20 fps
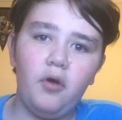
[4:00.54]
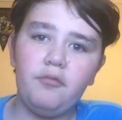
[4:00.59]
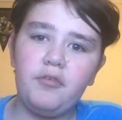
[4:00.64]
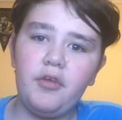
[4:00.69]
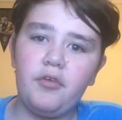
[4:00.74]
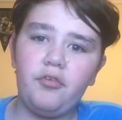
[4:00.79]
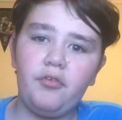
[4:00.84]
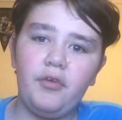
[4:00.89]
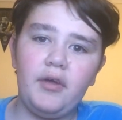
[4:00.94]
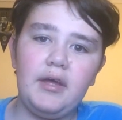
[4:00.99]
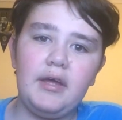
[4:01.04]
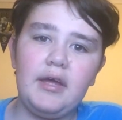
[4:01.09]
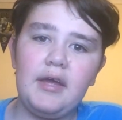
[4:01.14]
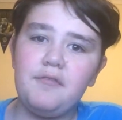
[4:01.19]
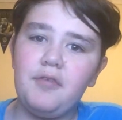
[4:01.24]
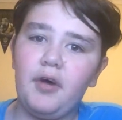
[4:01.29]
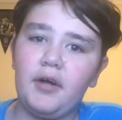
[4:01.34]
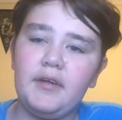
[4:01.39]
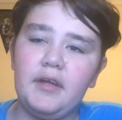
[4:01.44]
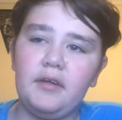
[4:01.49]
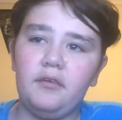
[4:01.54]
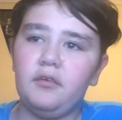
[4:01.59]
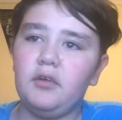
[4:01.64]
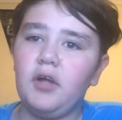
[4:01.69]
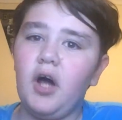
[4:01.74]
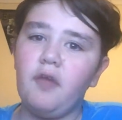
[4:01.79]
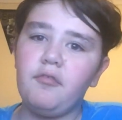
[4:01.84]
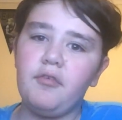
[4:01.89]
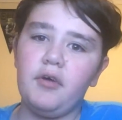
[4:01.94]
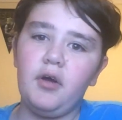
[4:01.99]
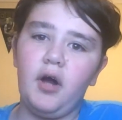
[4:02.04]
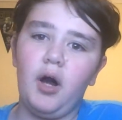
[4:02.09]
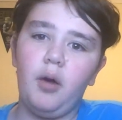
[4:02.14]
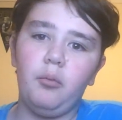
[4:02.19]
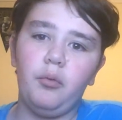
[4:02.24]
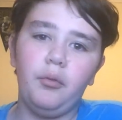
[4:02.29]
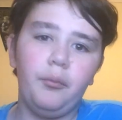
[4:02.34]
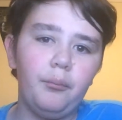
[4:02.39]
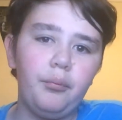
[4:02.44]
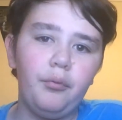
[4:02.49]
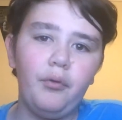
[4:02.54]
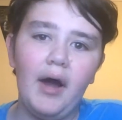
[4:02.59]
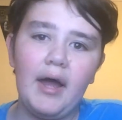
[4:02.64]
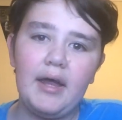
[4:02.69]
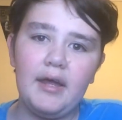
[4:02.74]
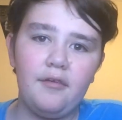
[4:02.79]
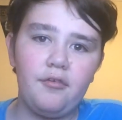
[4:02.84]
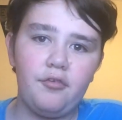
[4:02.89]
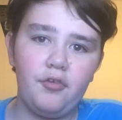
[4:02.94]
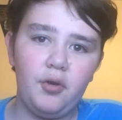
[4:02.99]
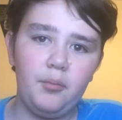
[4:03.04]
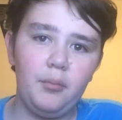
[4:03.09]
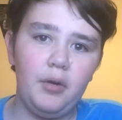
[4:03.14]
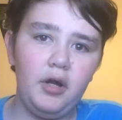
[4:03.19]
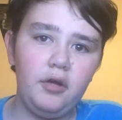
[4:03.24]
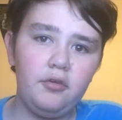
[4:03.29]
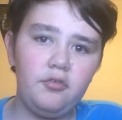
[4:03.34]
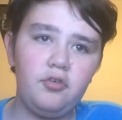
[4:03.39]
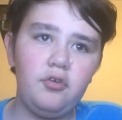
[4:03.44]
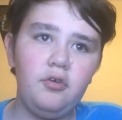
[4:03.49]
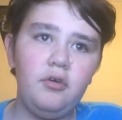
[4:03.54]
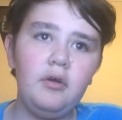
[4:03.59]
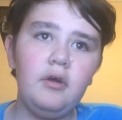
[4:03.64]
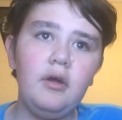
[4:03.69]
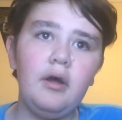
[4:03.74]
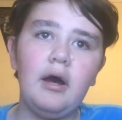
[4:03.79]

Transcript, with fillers: Obviously, if I didn't love it, I wouldn't play it so much.